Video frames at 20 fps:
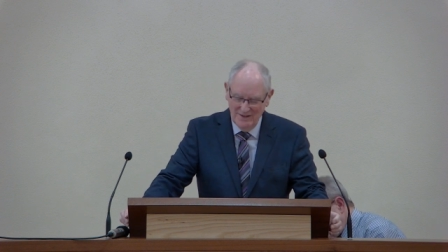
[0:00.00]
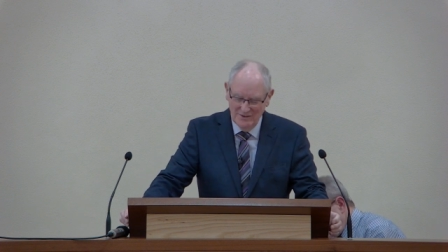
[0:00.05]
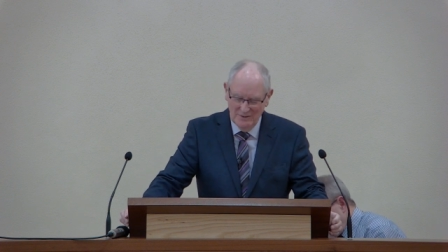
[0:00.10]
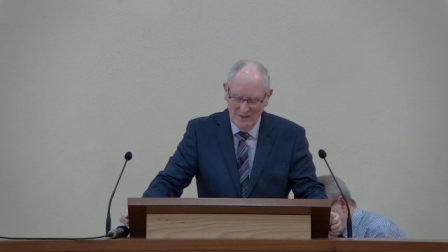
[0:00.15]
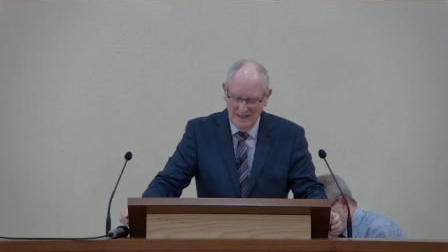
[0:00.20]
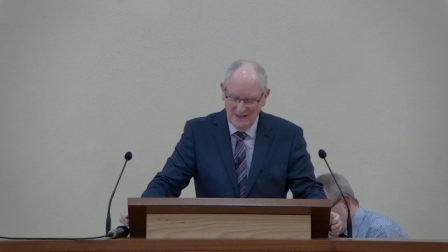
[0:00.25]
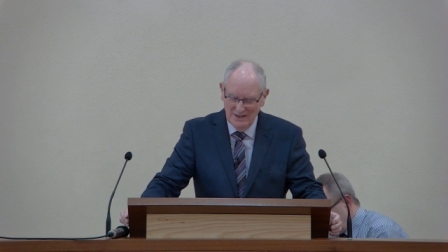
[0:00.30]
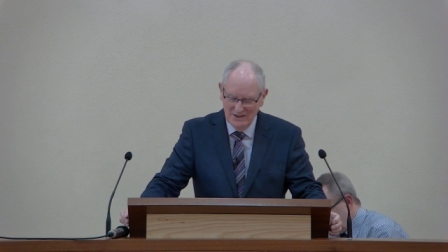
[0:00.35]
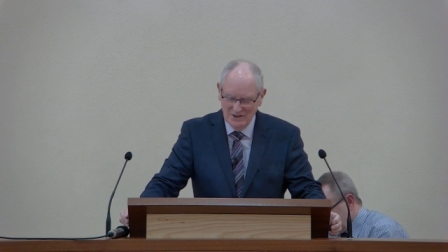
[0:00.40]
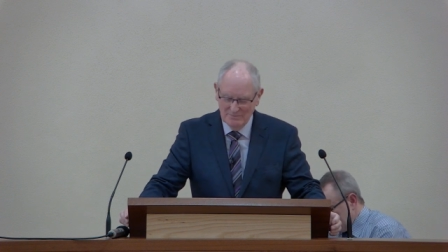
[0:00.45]

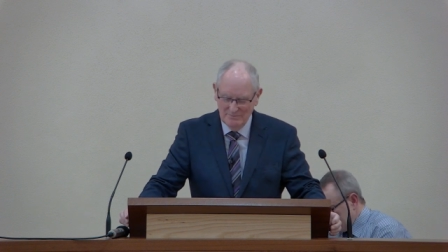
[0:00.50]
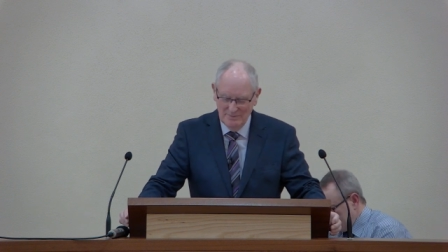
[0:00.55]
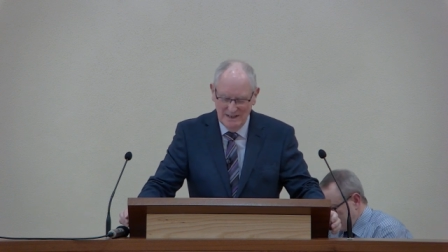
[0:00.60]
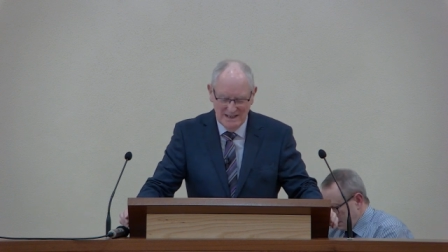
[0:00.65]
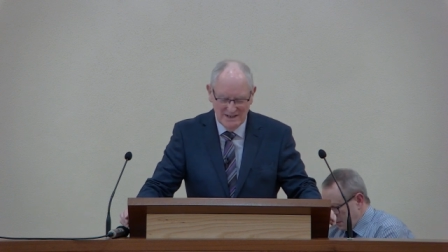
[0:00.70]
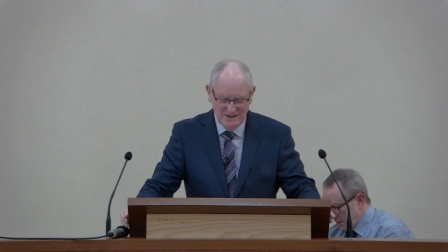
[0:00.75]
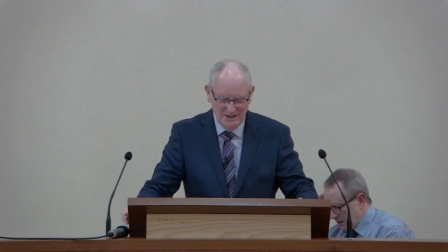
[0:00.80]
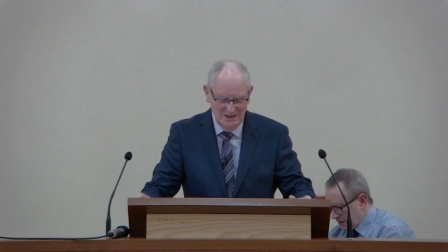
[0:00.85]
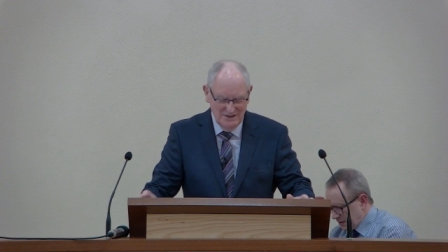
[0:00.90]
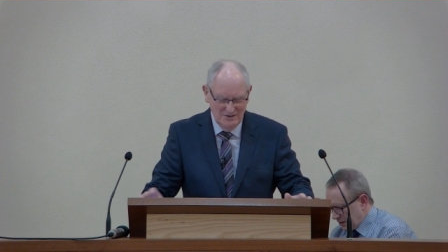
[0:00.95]
to add his
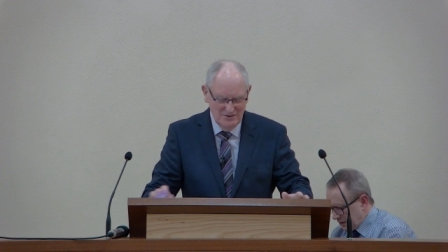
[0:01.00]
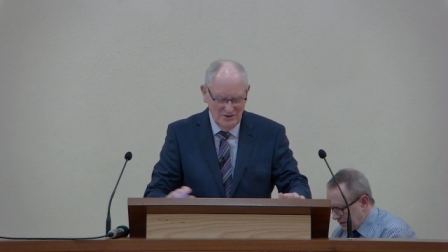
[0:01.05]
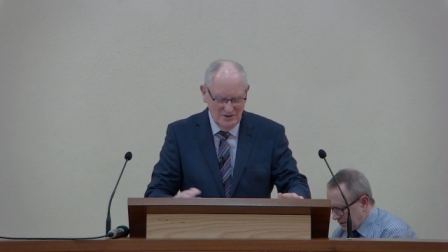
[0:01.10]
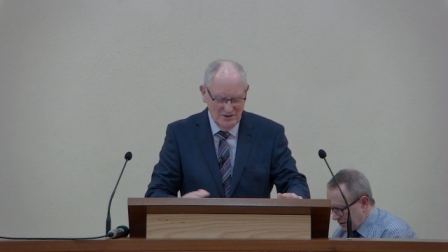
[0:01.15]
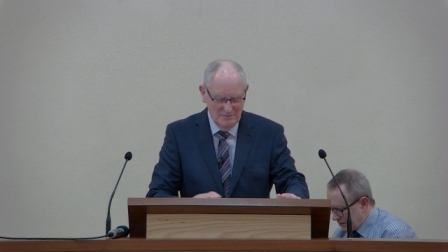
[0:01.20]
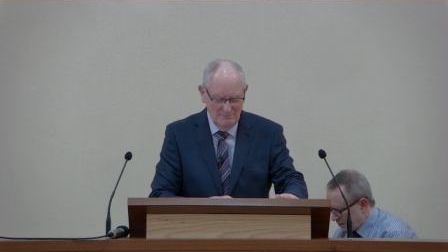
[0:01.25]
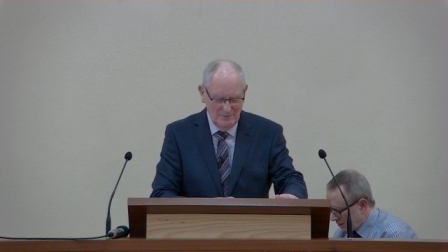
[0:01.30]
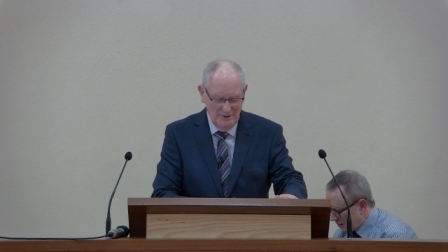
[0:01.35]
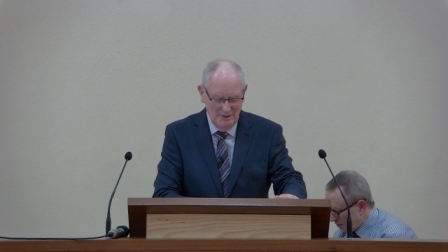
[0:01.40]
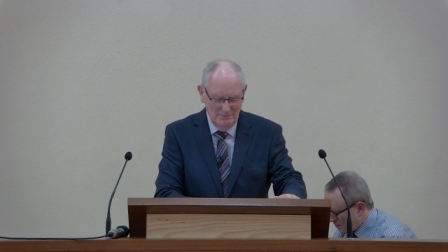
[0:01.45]
blessing
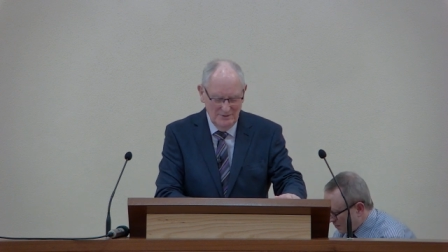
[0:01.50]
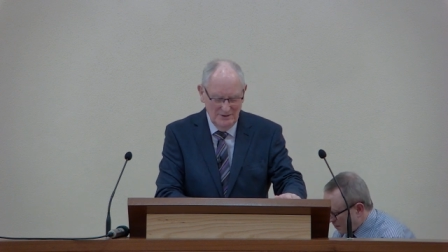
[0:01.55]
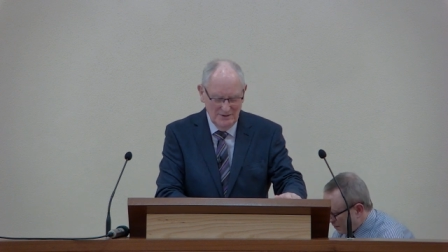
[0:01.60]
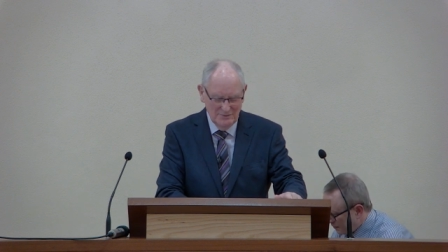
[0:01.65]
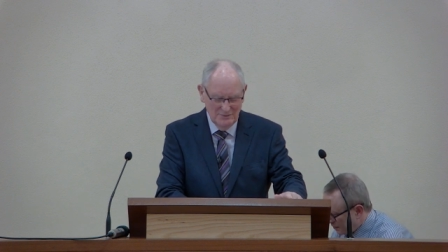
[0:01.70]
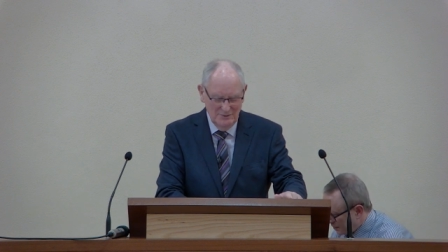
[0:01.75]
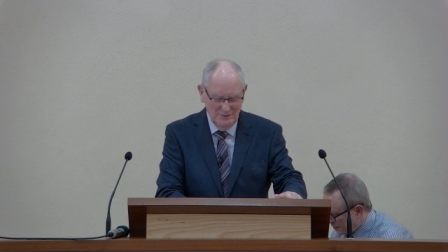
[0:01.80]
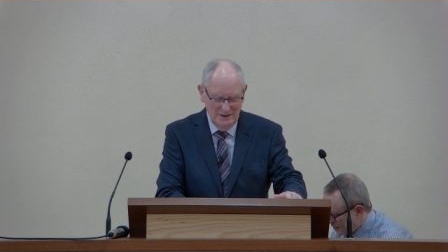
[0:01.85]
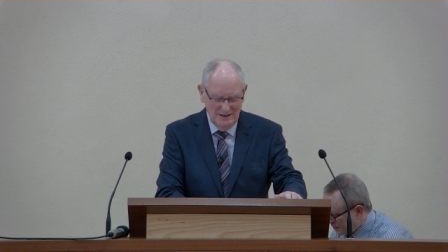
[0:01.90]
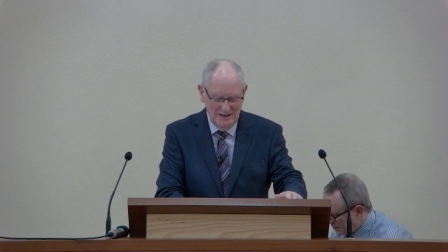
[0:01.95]
to the
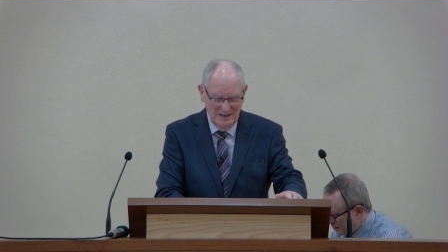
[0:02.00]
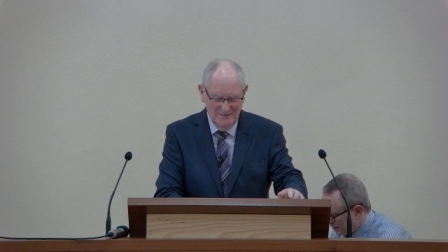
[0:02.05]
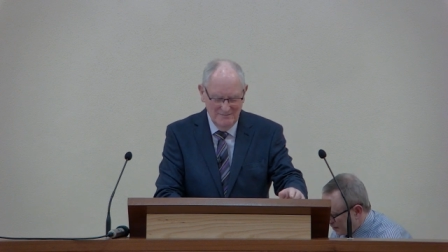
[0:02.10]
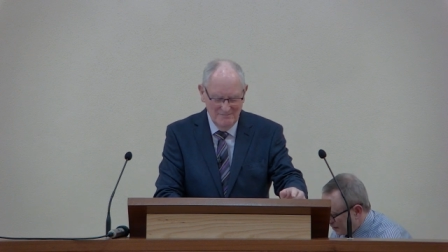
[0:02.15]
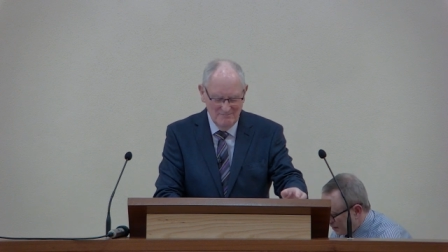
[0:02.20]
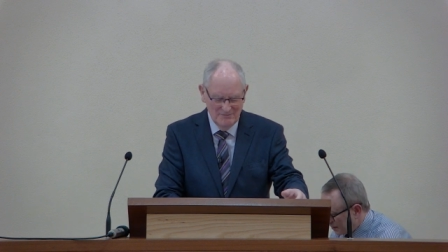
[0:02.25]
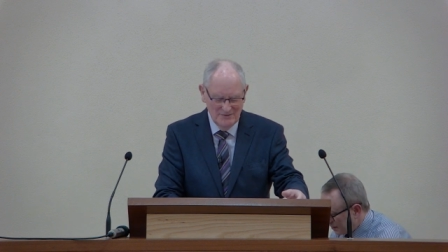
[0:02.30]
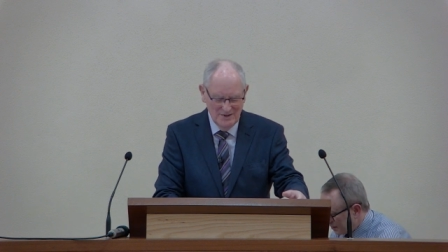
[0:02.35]
public reading